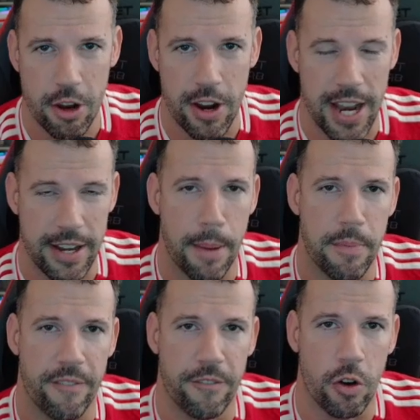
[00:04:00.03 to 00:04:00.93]
at number
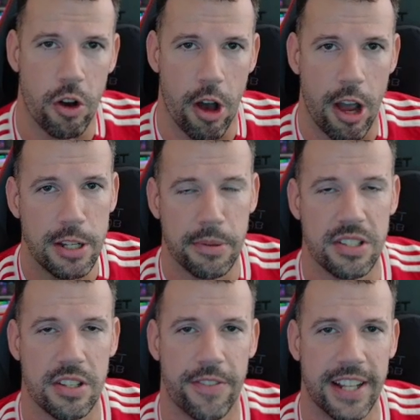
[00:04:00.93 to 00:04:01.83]
4, only because
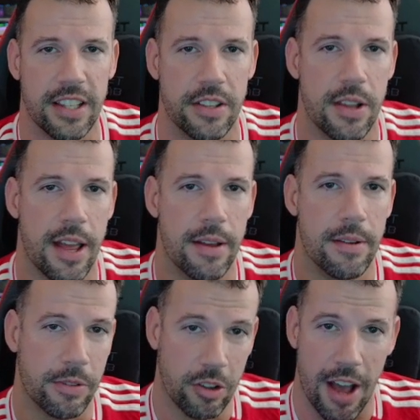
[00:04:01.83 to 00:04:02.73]
of the fact that
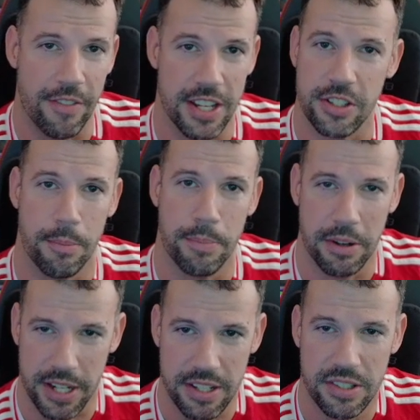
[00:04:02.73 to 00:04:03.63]
Kluivert is on
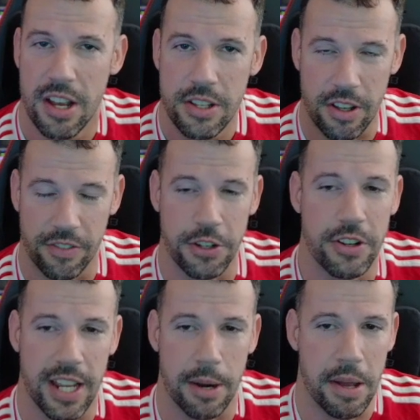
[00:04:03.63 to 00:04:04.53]
penalties. So if they do
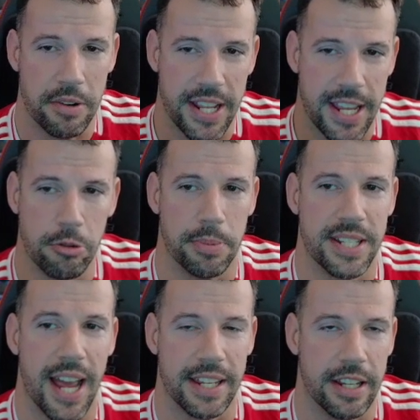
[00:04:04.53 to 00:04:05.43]
get a penalty, he will be
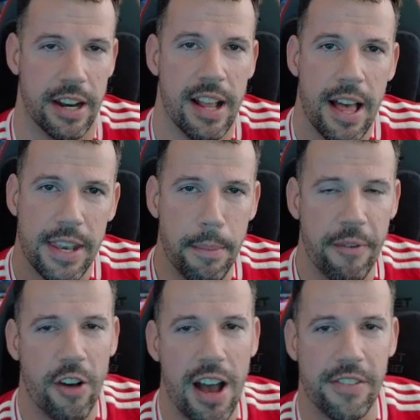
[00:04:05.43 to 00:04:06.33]
taking it. Number
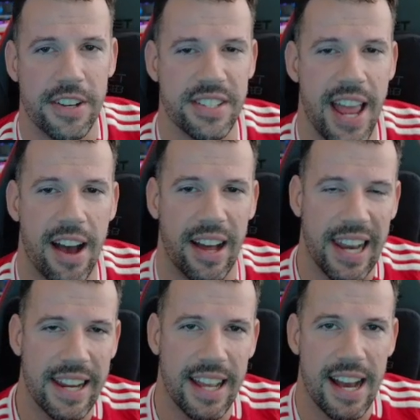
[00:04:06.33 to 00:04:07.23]
5, it is now
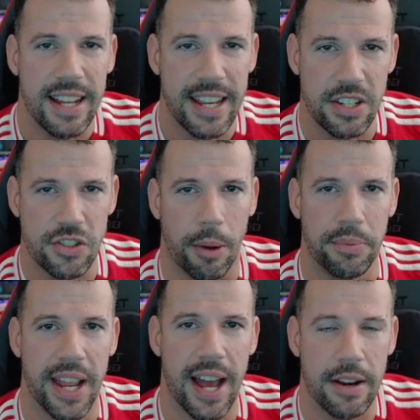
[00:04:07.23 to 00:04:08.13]
Alanga. He's dropped
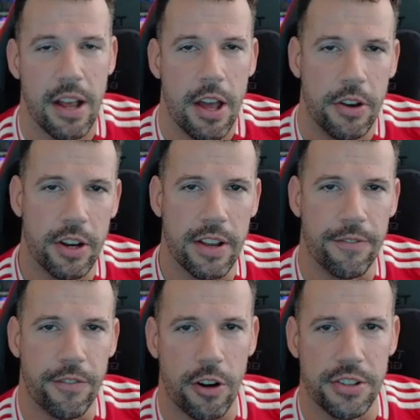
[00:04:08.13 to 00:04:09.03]
down. Nottingham
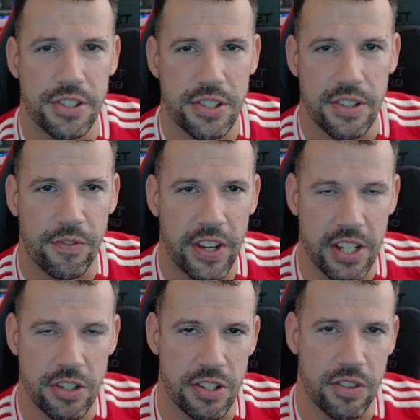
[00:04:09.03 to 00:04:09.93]
Forest's
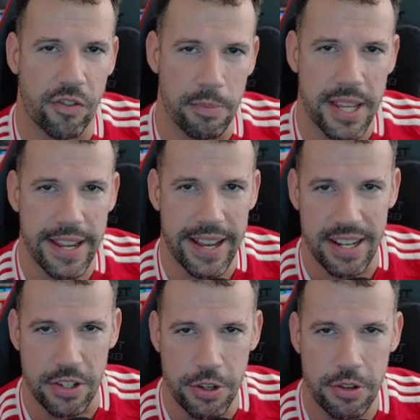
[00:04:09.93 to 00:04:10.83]
fixtures from here
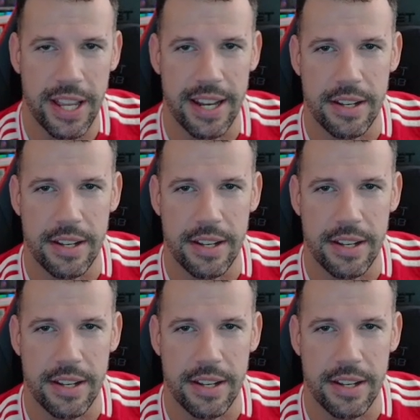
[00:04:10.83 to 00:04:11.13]
do get